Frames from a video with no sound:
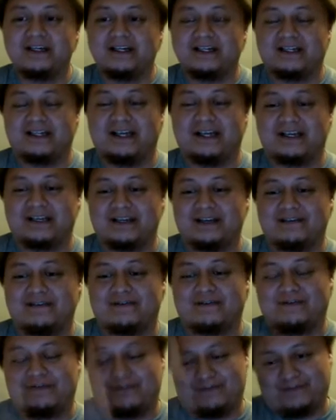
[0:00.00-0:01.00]
like, if
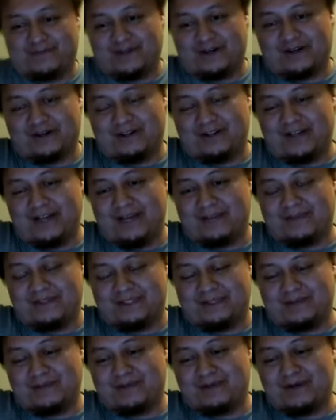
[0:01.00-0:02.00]
Dark Law happens to
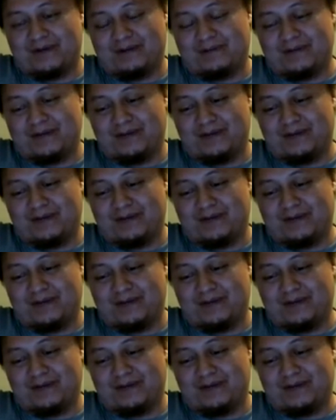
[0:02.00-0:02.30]
be probably